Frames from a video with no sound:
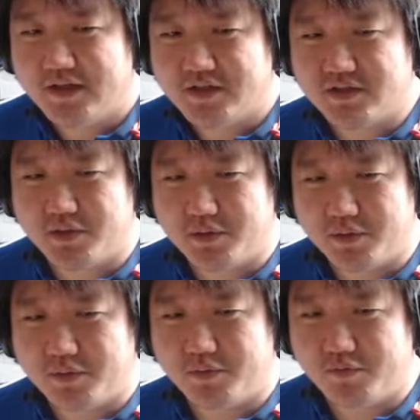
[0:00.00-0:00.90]

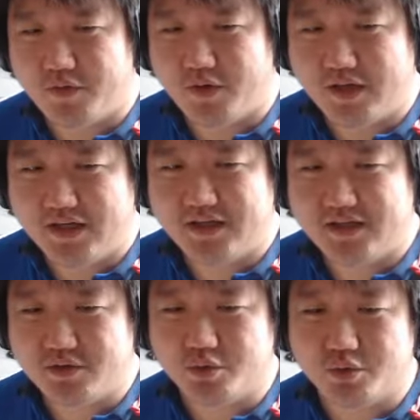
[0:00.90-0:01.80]
So for
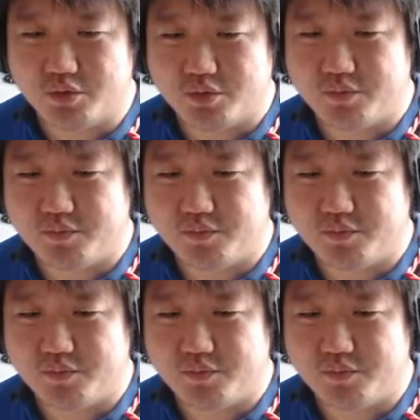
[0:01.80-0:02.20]
her to